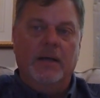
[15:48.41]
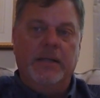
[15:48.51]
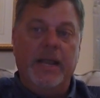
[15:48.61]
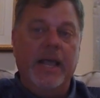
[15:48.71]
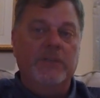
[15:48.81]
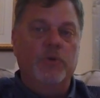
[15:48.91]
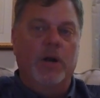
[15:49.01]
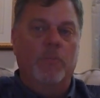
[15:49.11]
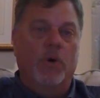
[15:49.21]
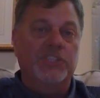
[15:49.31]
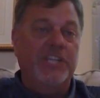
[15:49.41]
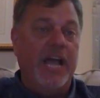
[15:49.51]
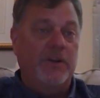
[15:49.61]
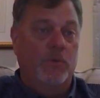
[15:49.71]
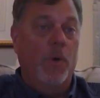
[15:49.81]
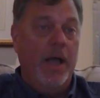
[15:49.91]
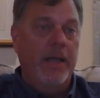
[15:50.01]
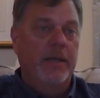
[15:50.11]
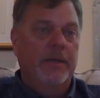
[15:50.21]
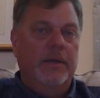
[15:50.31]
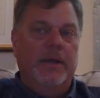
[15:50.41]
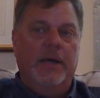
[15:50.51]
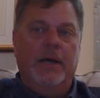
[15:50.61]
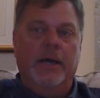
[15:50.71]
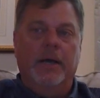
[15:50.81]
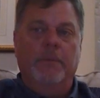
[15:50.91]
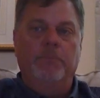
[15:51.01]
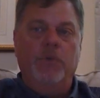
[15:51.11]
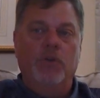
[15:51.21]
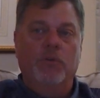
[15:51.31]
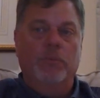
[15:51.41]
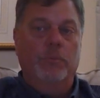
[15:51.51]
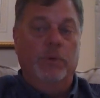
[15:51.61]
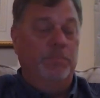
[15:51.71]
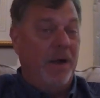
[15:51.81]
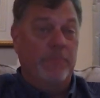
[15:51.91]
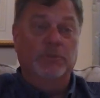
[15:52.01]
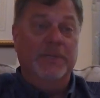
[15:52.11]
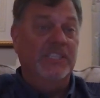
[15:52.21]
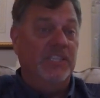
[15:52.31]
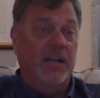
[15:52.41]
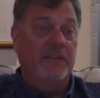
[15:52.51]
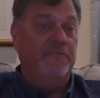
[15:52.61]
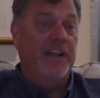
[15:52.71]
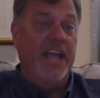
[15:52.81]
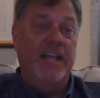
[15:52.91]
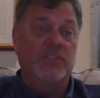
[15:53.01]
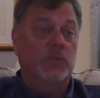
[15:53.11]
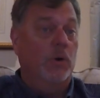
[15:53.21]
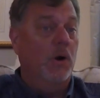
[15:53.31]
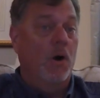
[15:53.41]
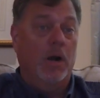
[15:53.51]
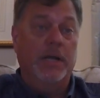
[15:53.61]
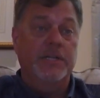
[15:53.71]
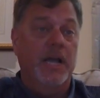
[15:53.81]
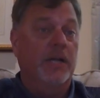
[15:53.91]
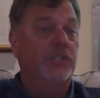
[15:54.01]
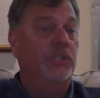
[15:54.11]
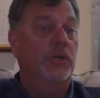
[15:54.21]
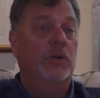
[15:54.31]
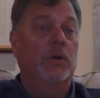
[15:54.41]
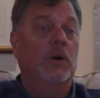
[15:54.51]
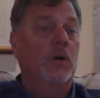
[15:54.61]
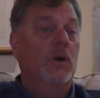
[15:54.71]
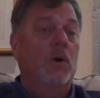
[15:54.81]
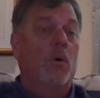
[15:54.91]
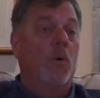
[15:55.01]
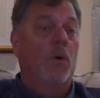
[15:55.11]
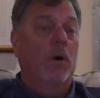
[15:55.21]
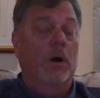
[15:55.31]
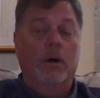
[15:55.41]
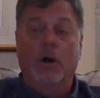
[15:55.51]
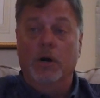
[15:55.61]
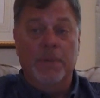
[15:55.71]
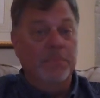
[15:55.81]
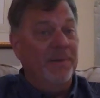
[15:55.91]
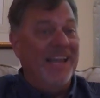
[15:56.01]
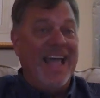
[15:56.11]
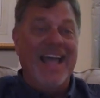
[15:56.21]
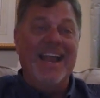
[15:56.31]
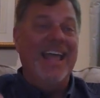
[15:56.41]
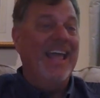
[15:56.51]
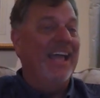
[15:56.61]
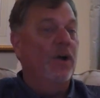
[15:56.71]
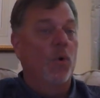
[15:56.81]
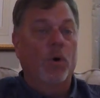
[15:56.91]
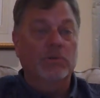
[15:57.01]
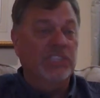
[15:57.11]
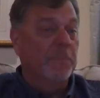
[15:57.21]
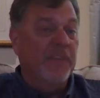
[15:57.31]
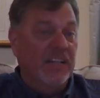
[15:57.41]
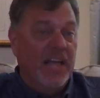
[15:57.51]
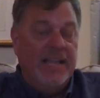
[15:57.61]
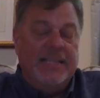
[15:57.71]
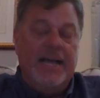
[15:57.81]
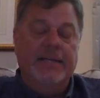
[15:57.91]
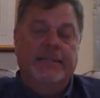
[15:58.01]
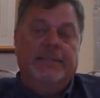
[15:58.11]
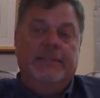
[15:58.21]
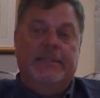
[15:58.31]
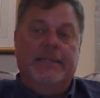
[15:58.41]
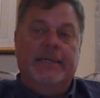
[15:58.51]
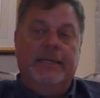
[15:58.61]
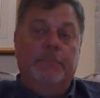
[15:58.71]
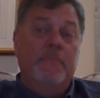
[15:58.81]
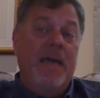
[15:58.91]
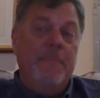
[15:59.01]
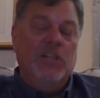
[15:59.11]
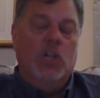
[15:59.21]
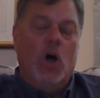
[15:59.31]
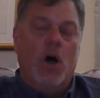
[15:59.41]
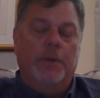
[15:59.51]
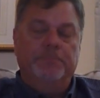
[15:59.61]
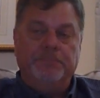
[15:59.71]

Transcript: Getting into it in a more standard way, you would probably study finance or architecture or urban planning or something like that, maybe law.